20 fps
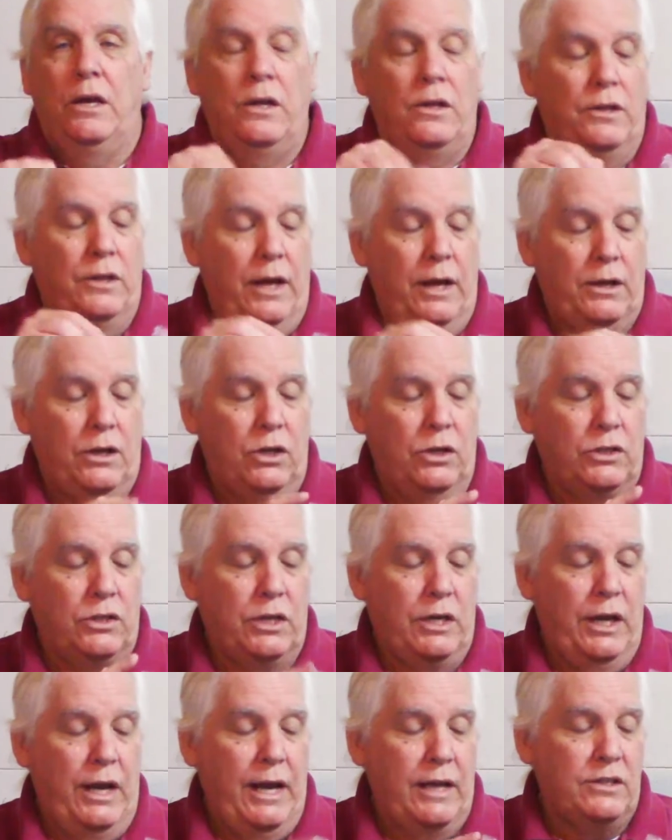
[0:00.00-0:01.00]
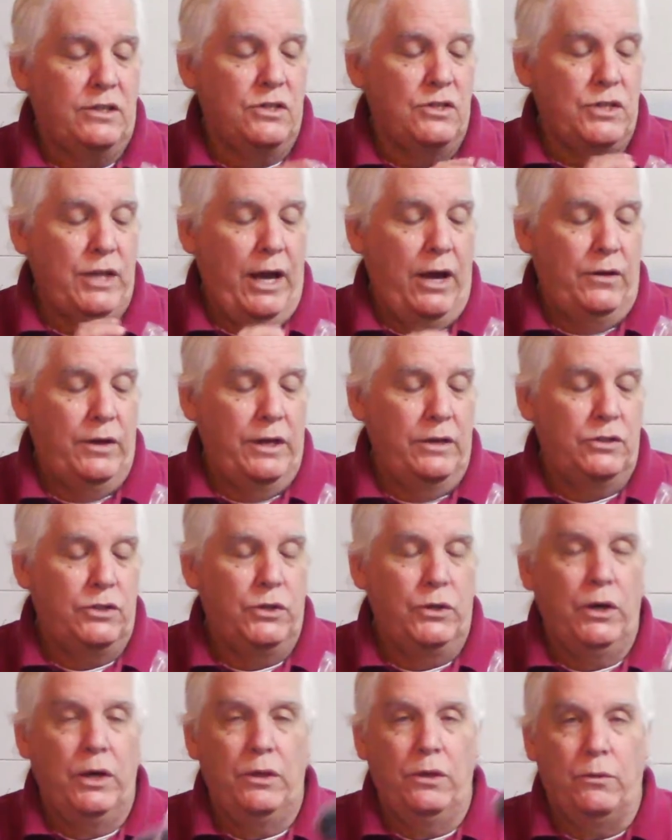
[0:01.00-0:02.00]
that connects the sound
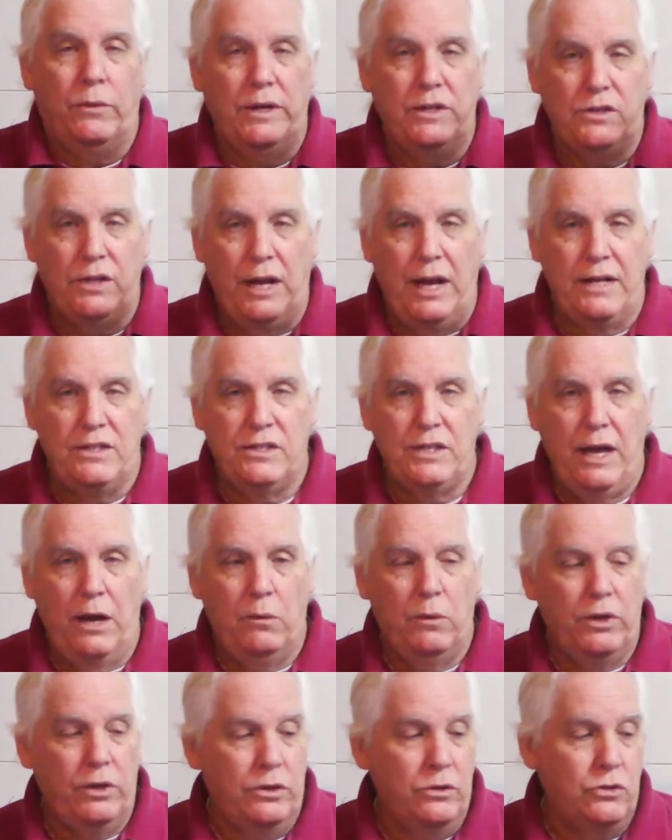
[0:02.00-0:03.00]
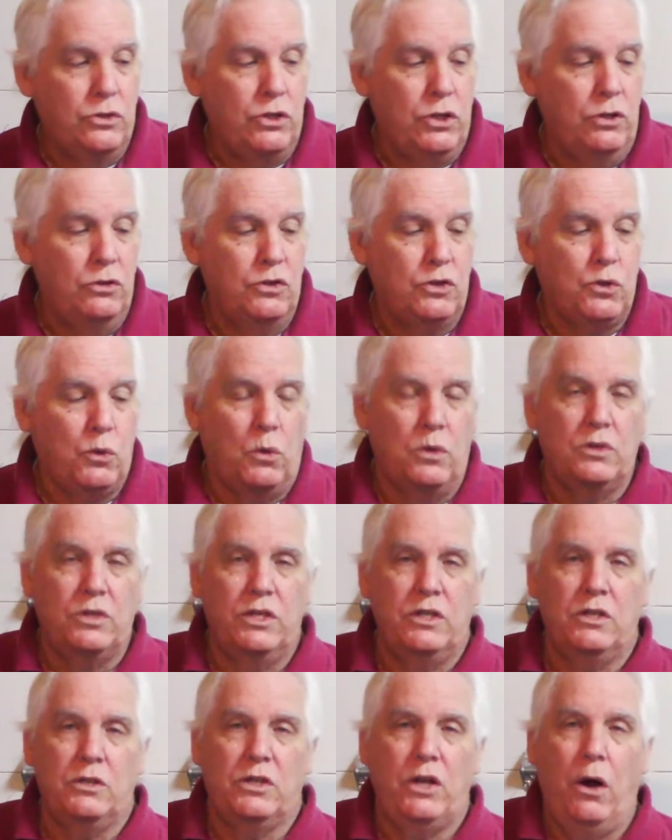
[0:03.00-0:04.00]
into it. The reason I say we use two
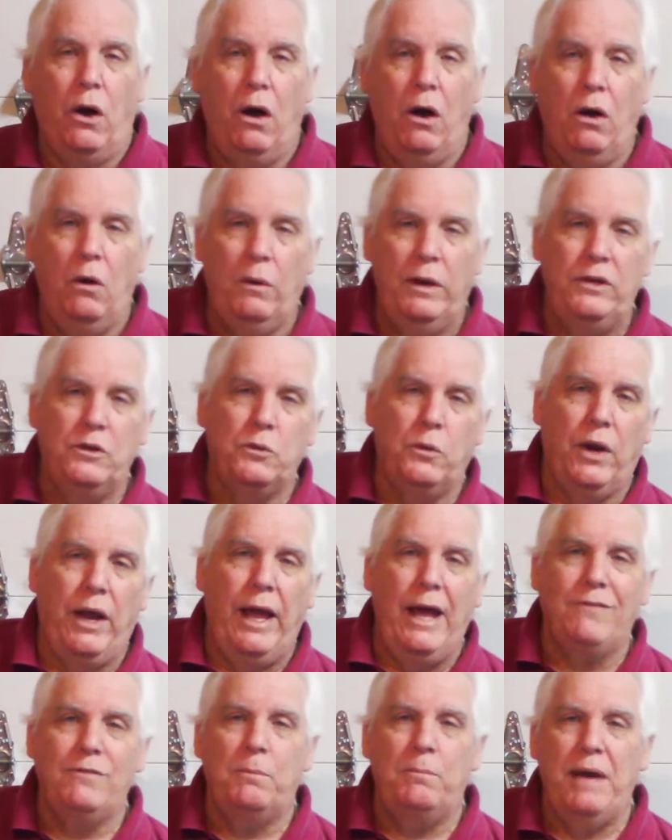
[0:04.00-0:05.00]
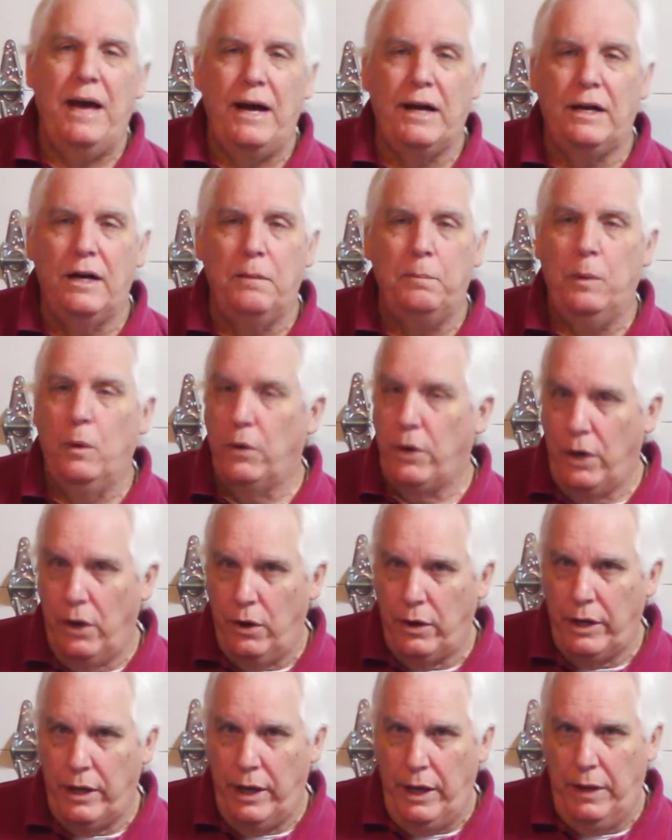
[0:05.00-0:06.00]
sources is you always want to have a backup on
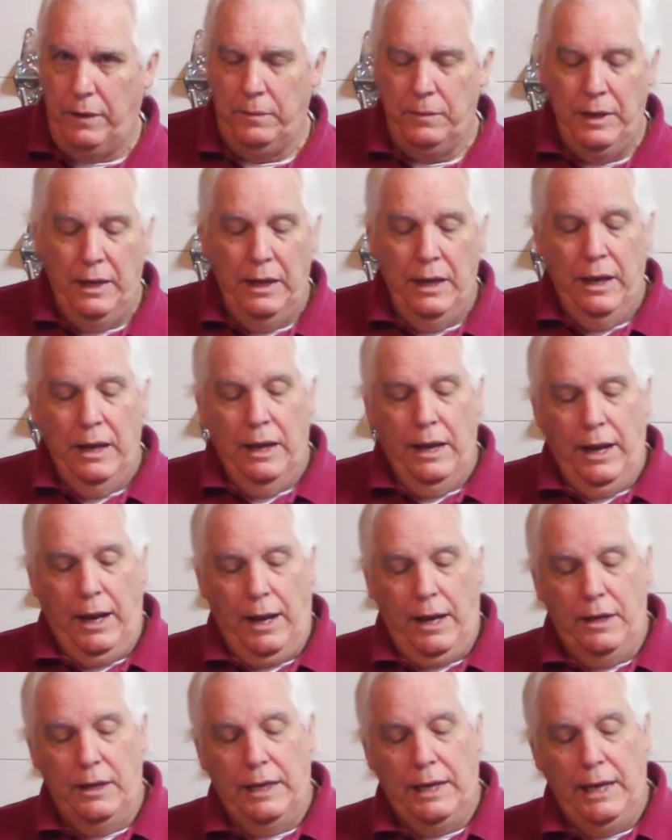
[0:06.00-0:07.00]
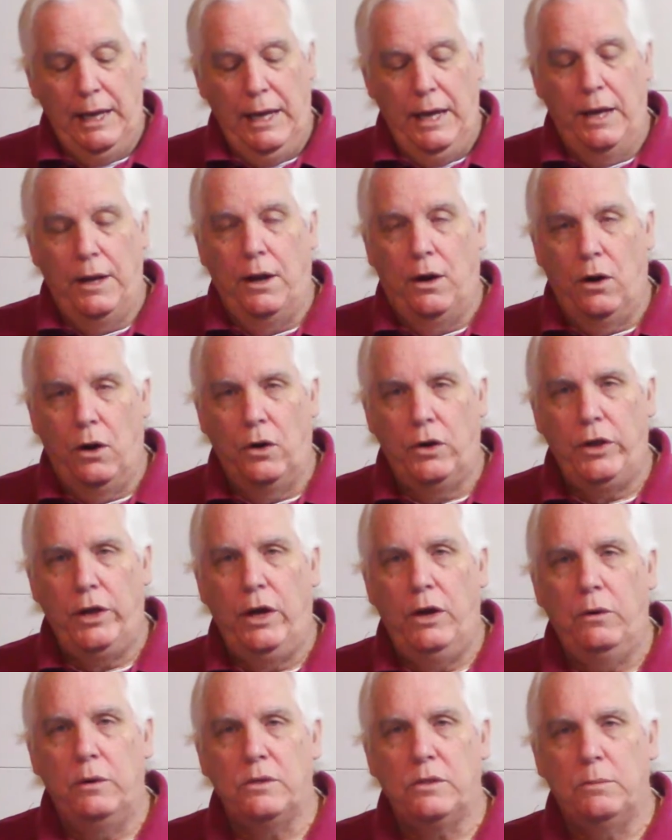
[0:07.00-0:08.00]
audio. And again,
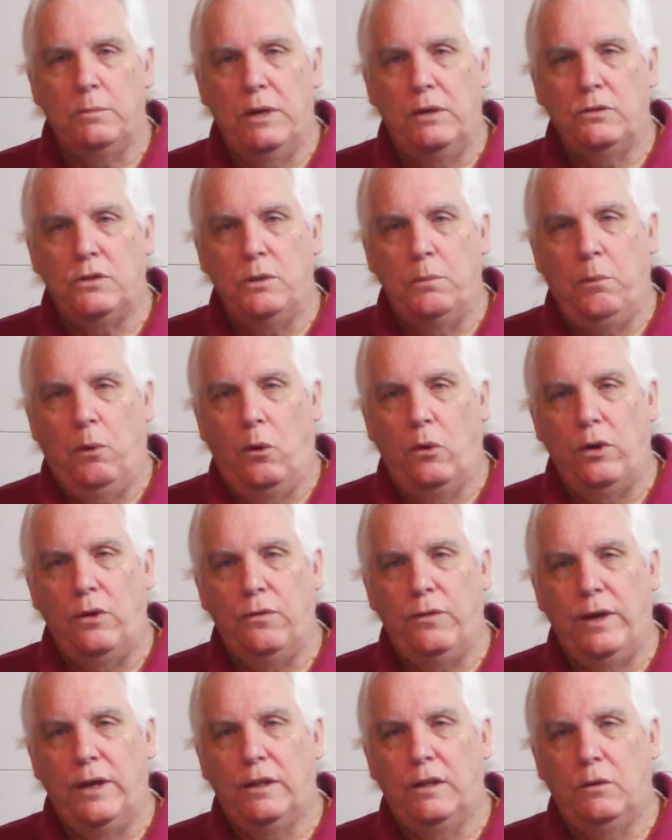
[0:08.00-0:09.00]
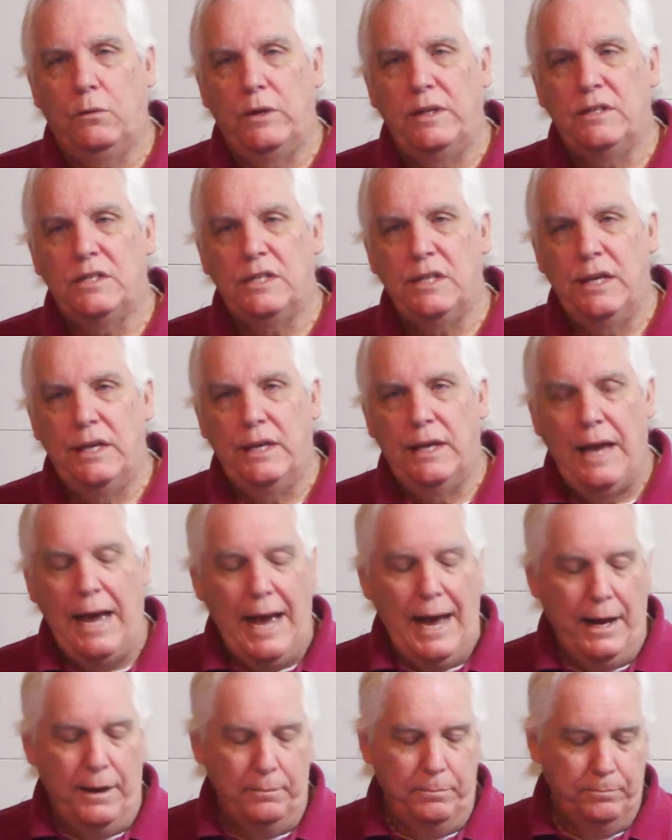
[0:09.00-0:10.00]
audio is the most important thing that we send
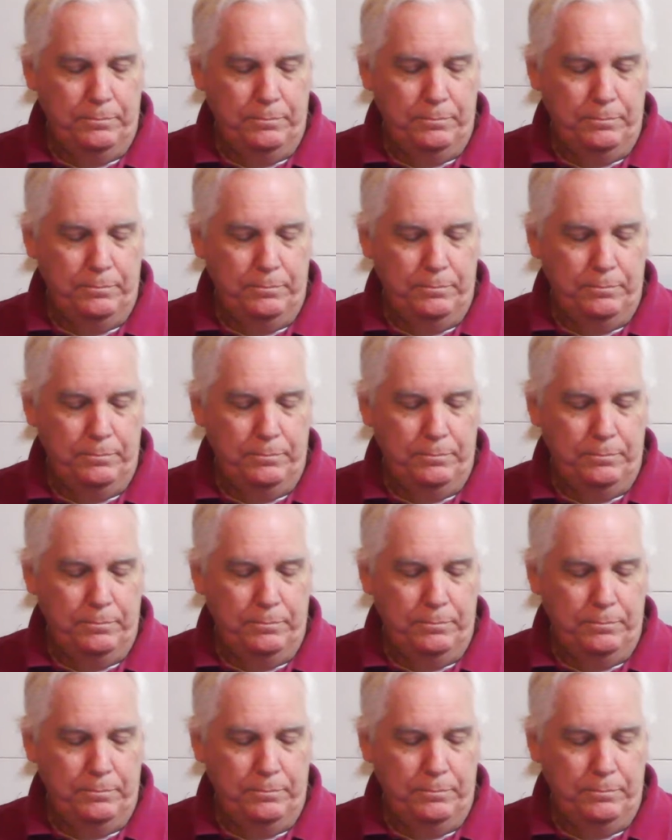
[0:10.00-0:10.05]
out.